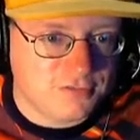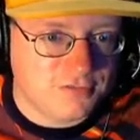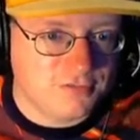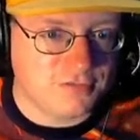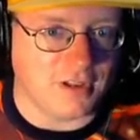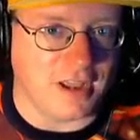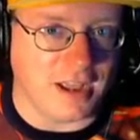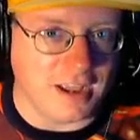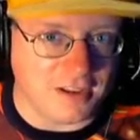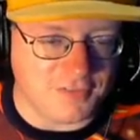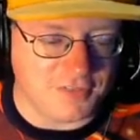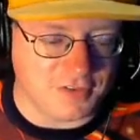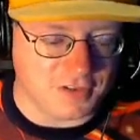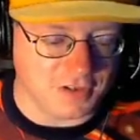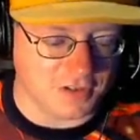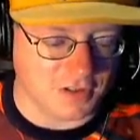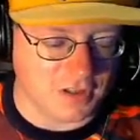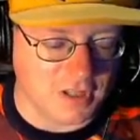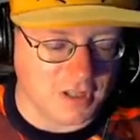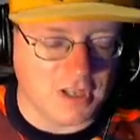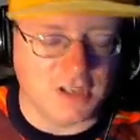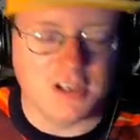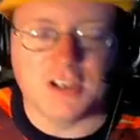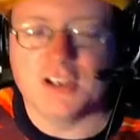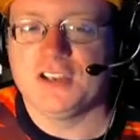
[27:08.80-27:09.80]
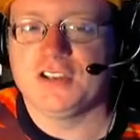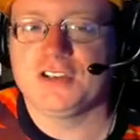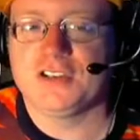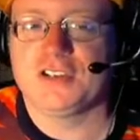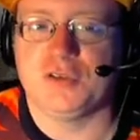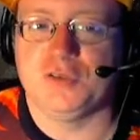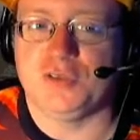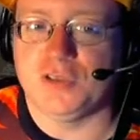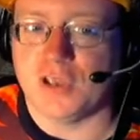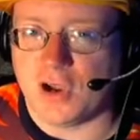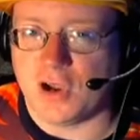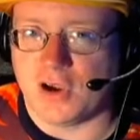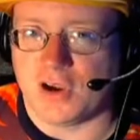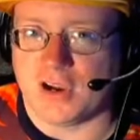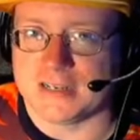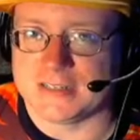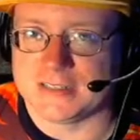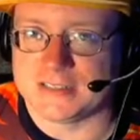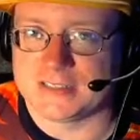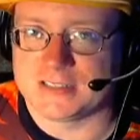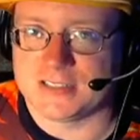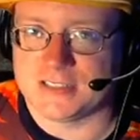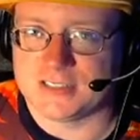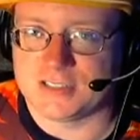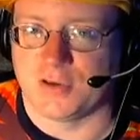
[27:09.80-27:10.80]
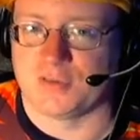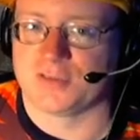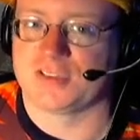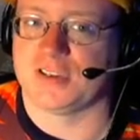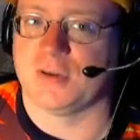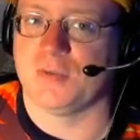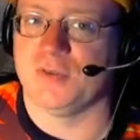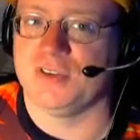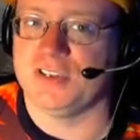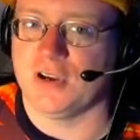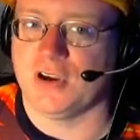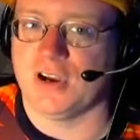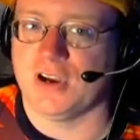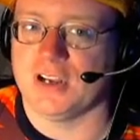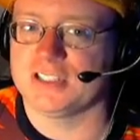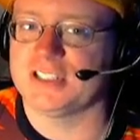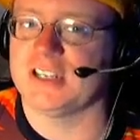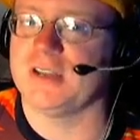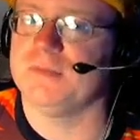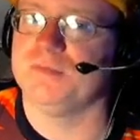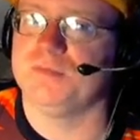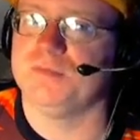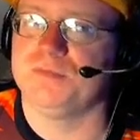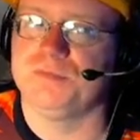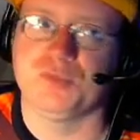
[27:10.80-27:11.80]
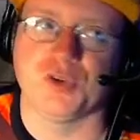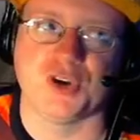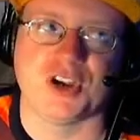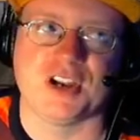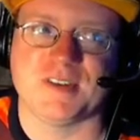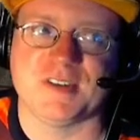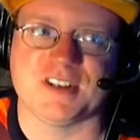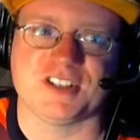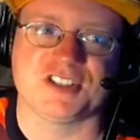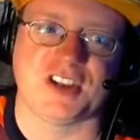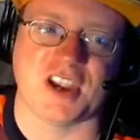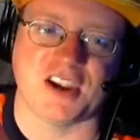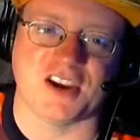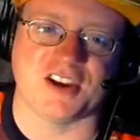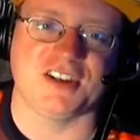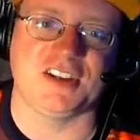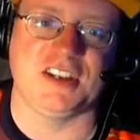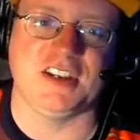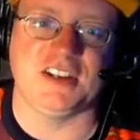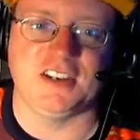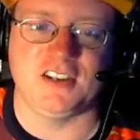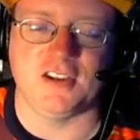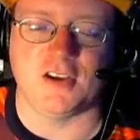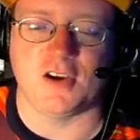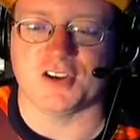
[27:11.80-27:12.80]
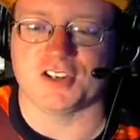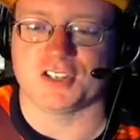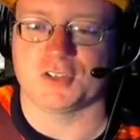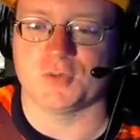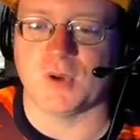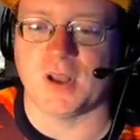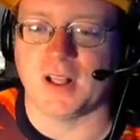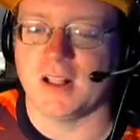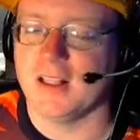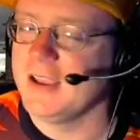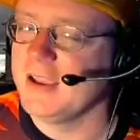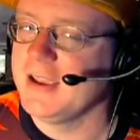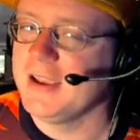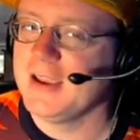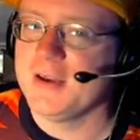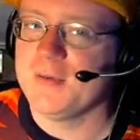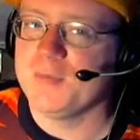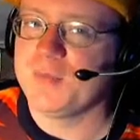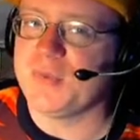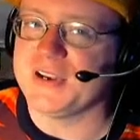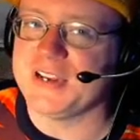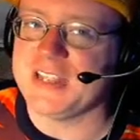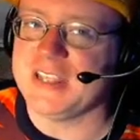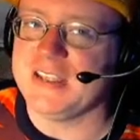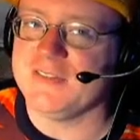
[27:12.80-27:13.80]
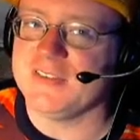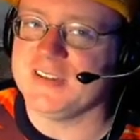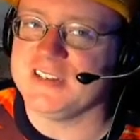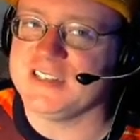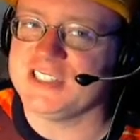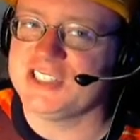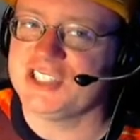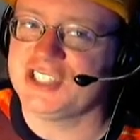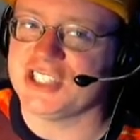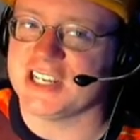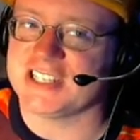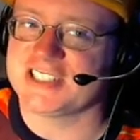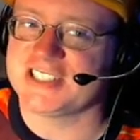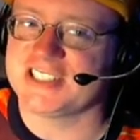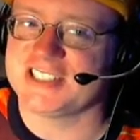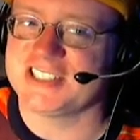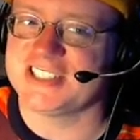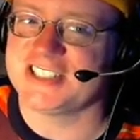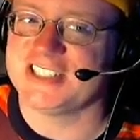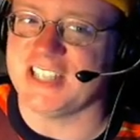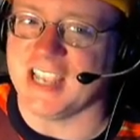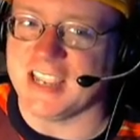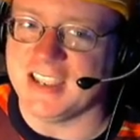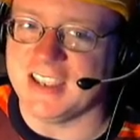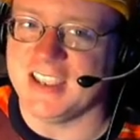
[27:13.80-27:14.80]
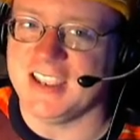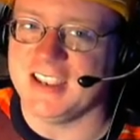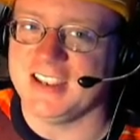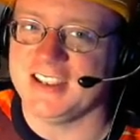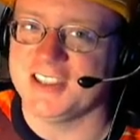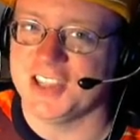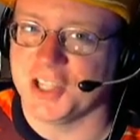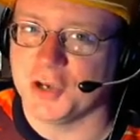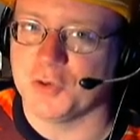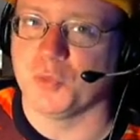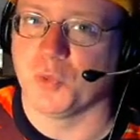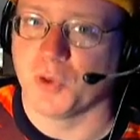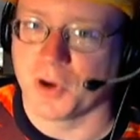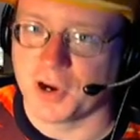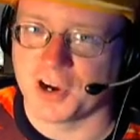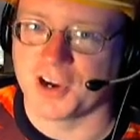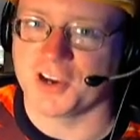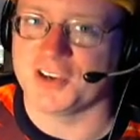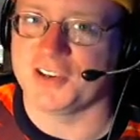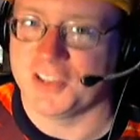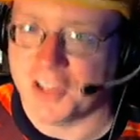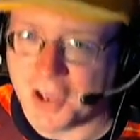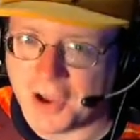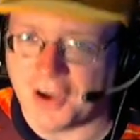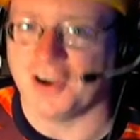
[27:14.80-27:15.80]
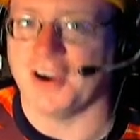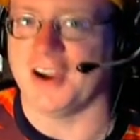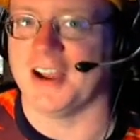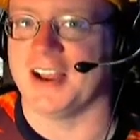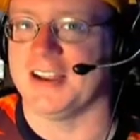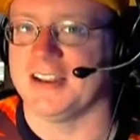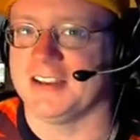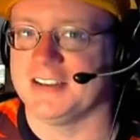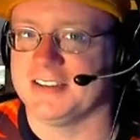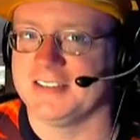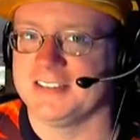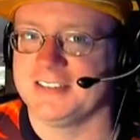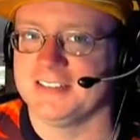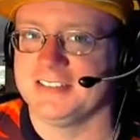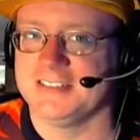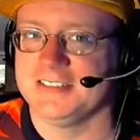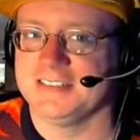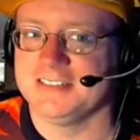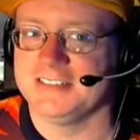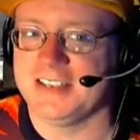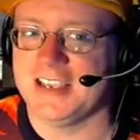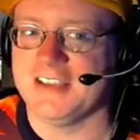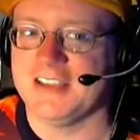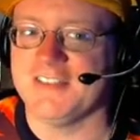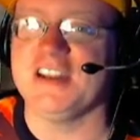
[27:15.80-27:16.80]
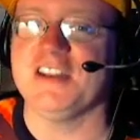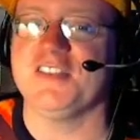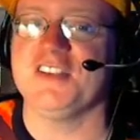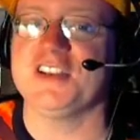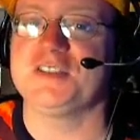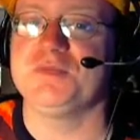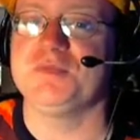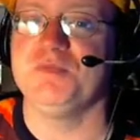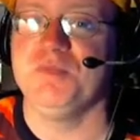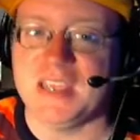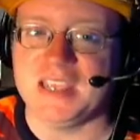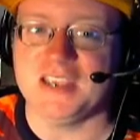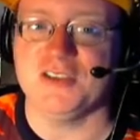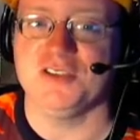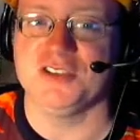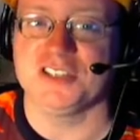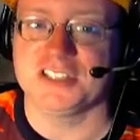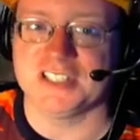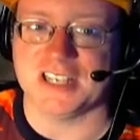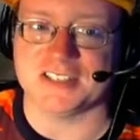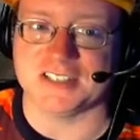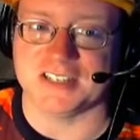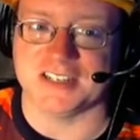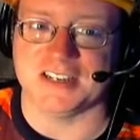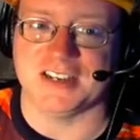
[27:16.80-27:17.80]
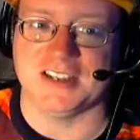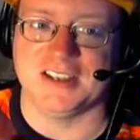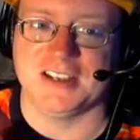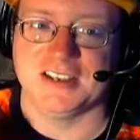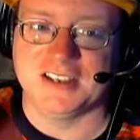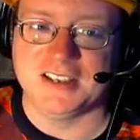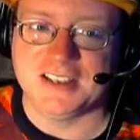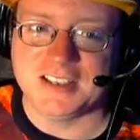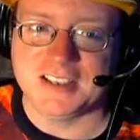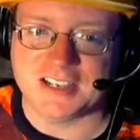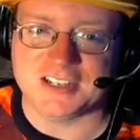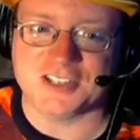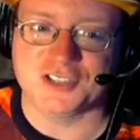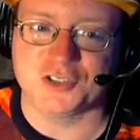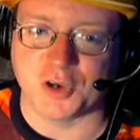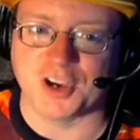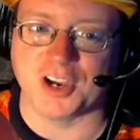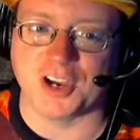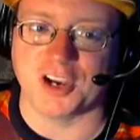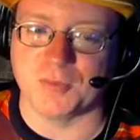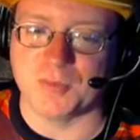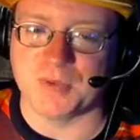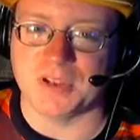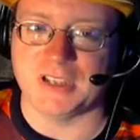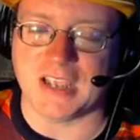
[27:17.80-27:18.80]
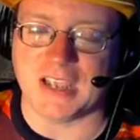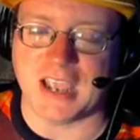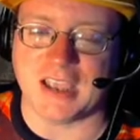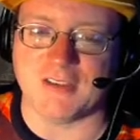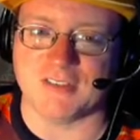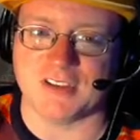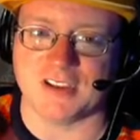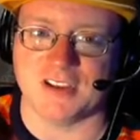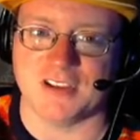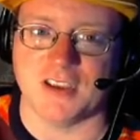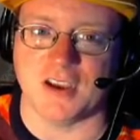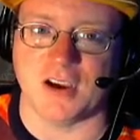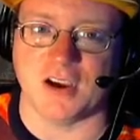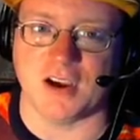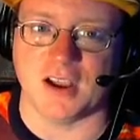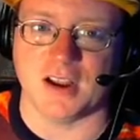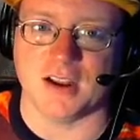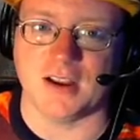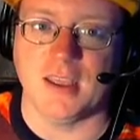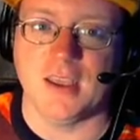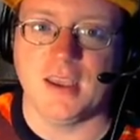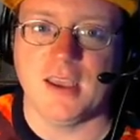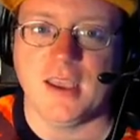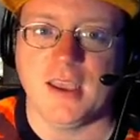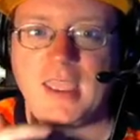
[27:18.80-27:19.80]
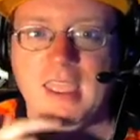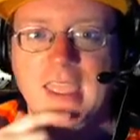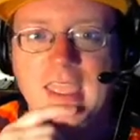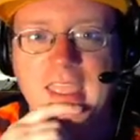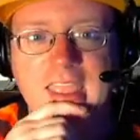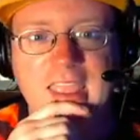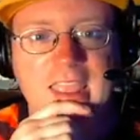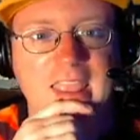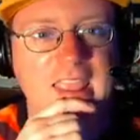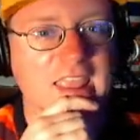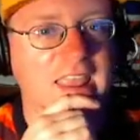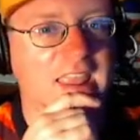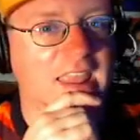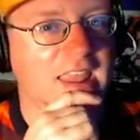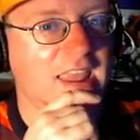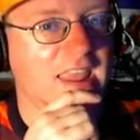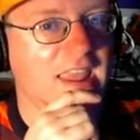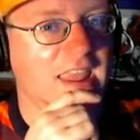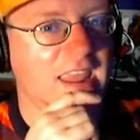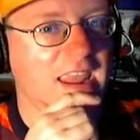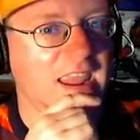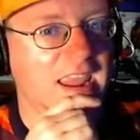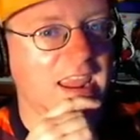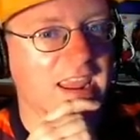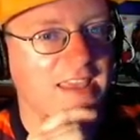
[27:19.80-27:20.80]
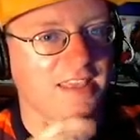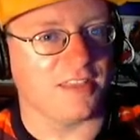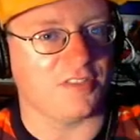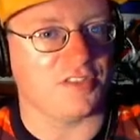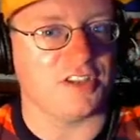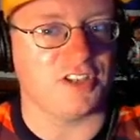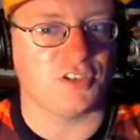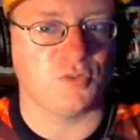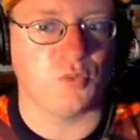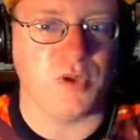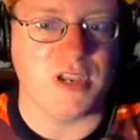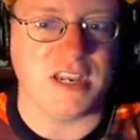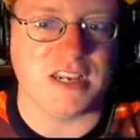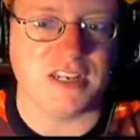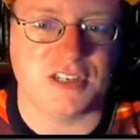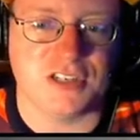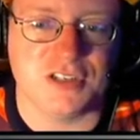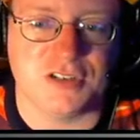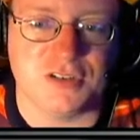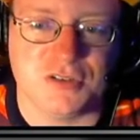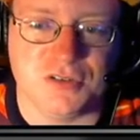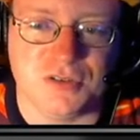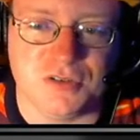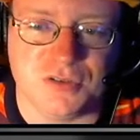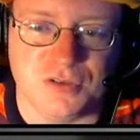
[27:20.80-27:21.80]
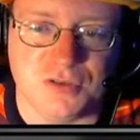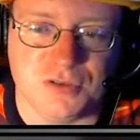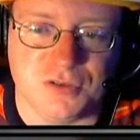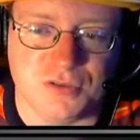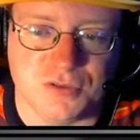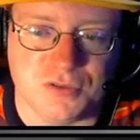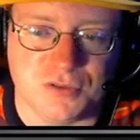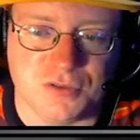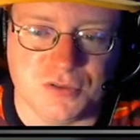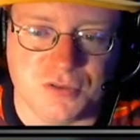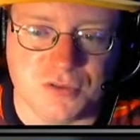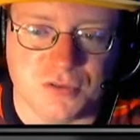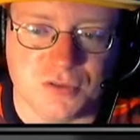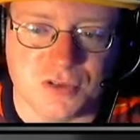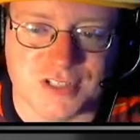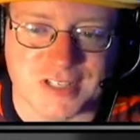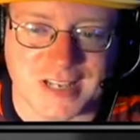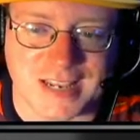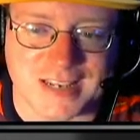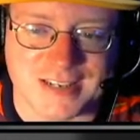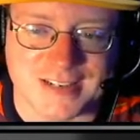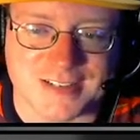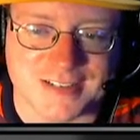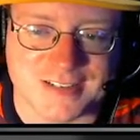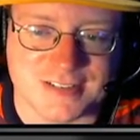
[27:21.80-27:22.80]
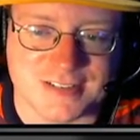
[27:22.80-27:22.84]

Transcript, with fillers: I feel, to yawns. So if someone yawns, I'm pretty much guaranteed to yawn as well. But even just saying the word yawn, even if it's me who says it, can trigger me having a yawn. Hey, that thing's weak to psychic.